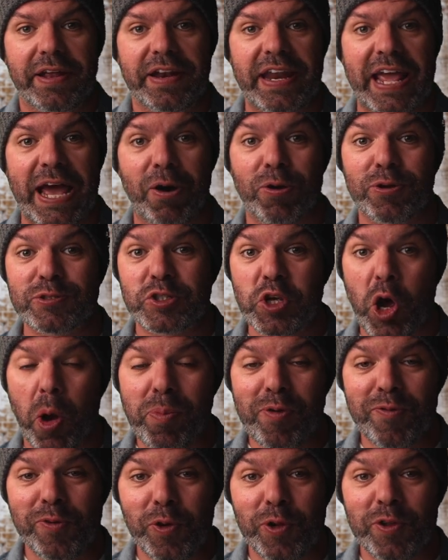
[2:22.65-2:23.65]
Now, on
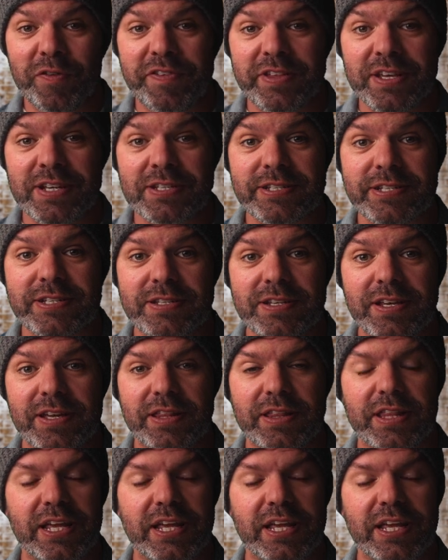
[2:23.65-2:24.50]
top of all of this,